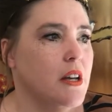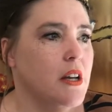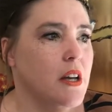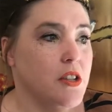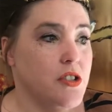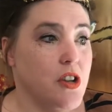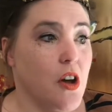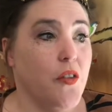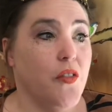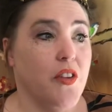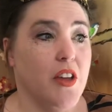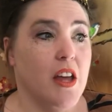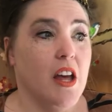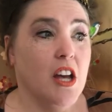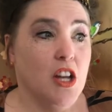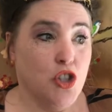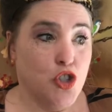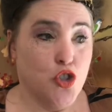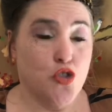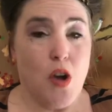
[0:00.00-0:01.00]
Duffy
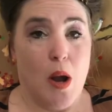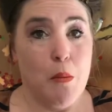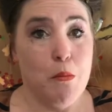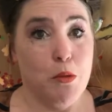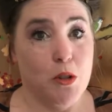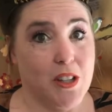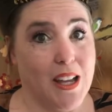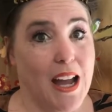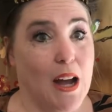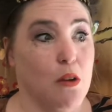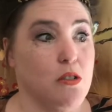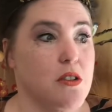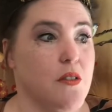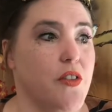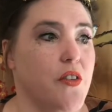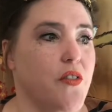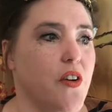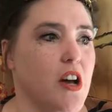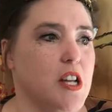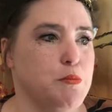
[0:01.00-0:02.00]
scrambled out of the
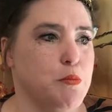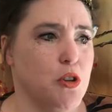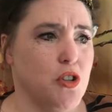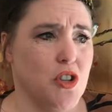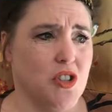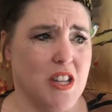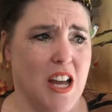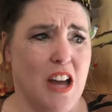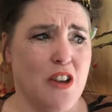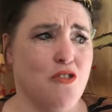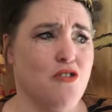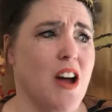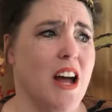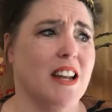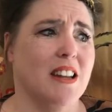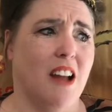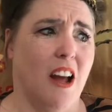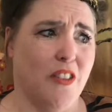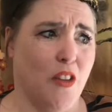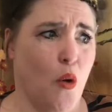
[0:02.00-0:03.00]
furze bushes and ran
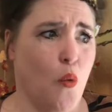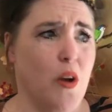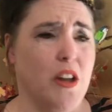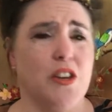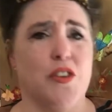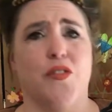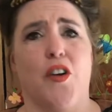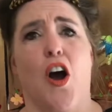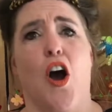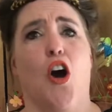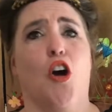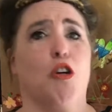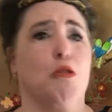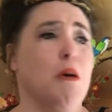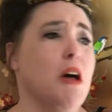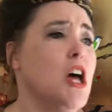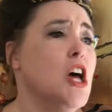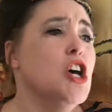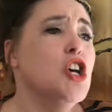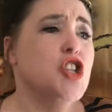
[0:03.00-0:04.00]
like the wind for home.
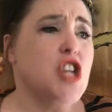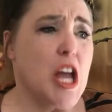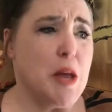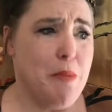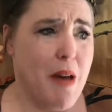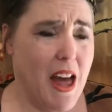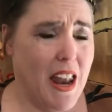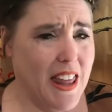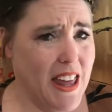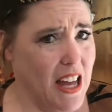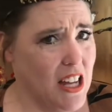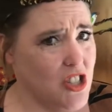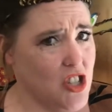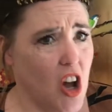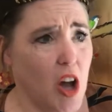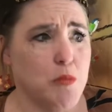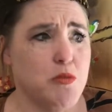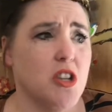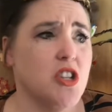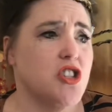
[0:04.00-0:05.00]
She barely had
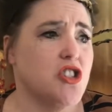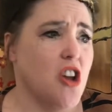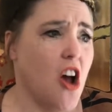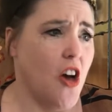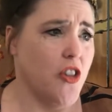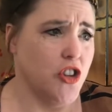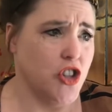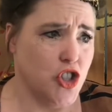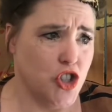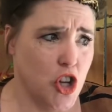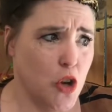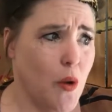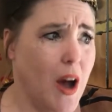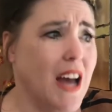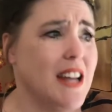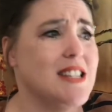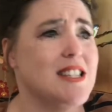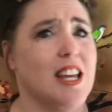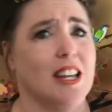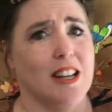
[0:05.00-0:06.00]
time to stir the stew
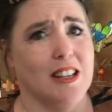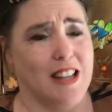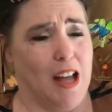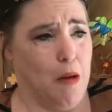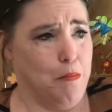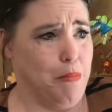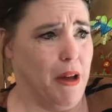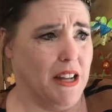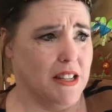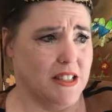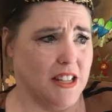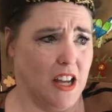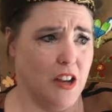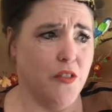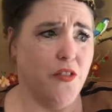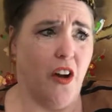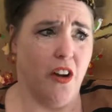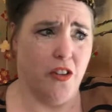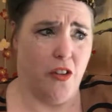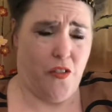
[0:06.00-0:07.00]
and settle down panting in
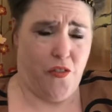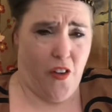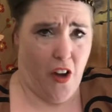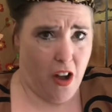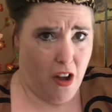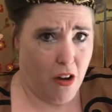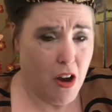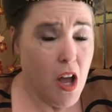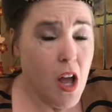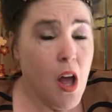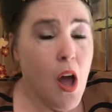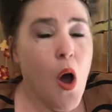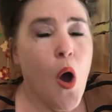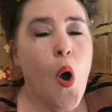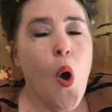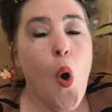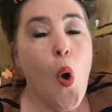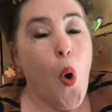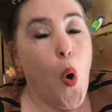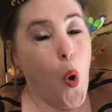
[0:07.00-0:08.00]
front of the fire
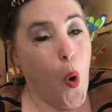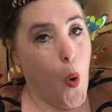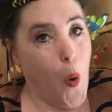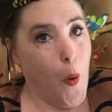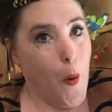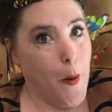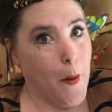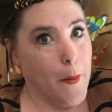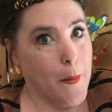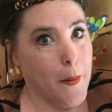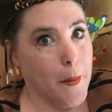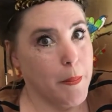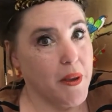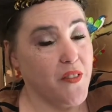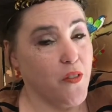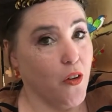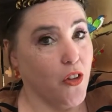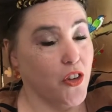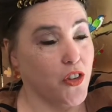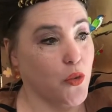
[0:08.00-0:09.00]

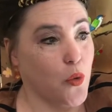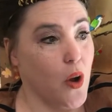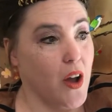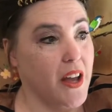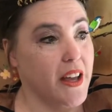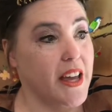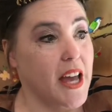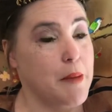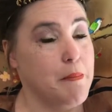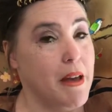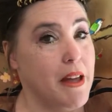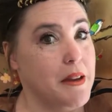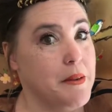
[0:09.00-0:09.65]
before the squire came in.